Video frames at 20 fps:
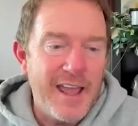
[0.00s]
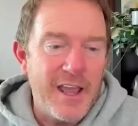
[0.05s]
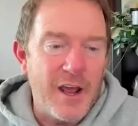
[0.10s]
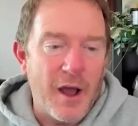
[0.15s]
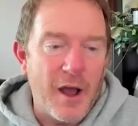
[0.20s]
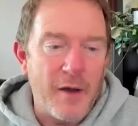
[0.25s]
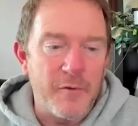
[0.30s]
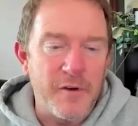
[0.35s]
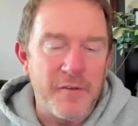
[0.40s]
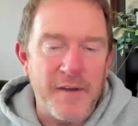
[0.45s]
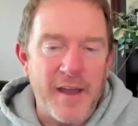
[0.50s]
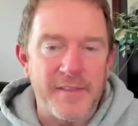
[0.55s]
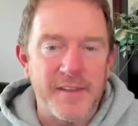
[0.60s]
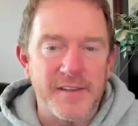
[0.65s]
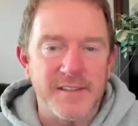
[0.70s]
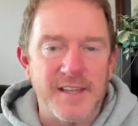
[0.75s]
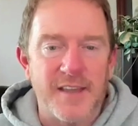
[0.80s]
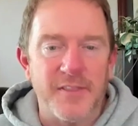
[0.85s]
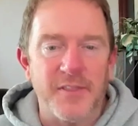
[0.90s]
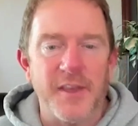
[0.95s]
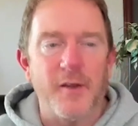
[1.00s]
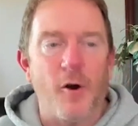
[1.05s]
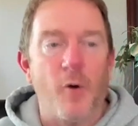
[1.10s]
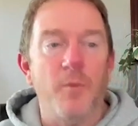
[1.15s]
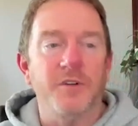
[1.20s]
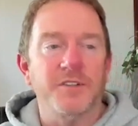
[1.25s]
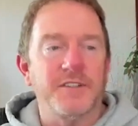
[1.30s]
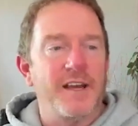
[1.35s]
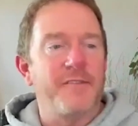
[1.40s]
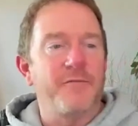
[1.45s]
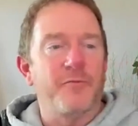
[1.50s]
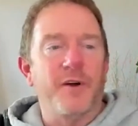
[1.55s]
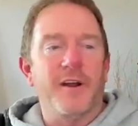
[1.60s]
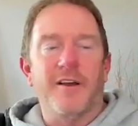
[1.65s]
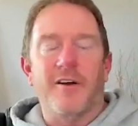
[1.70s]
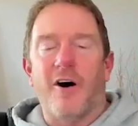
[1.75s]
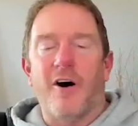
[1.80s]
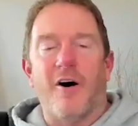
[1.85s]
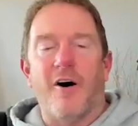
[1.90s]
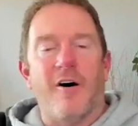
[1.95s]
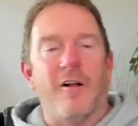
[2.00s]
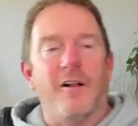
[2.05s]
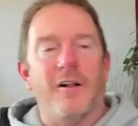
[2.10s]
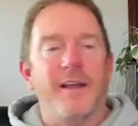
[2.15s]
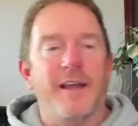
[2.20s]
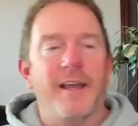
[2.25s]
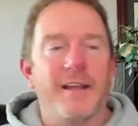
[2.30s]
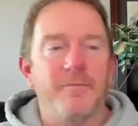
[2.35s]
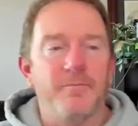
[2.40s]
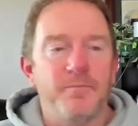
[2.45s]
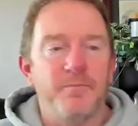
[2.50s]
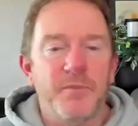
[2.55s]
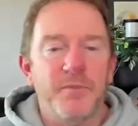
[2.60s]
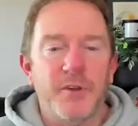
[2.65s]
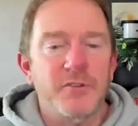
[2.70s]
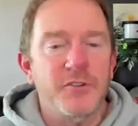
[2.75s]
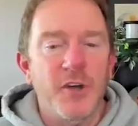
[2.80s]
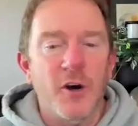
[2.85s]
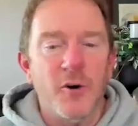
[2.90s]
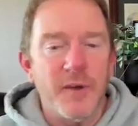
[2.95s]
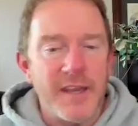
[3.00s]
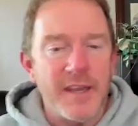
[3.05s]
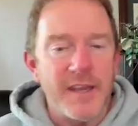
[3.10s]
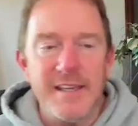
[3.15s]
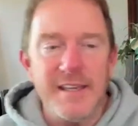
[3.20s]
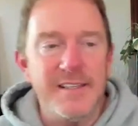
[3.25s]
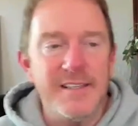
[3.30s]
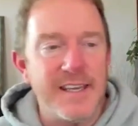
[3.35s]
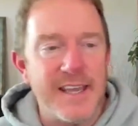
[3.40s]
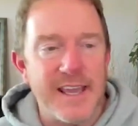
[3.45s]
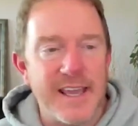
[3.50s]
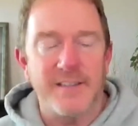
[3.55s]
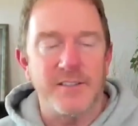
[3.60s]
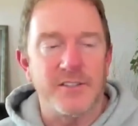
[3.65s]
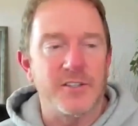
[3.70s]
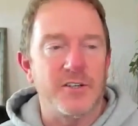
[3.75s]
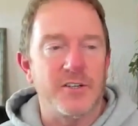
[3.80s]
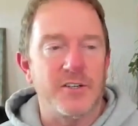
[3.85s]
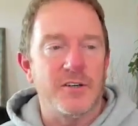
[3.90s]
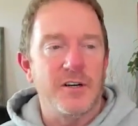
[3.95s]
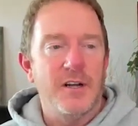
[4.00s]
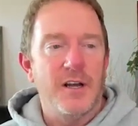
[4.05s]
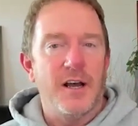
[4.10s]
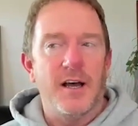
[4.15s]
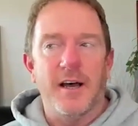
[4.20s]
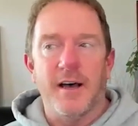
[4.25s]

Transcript: Yeah, we've had this, I think, almost every call, and there's no easy answer.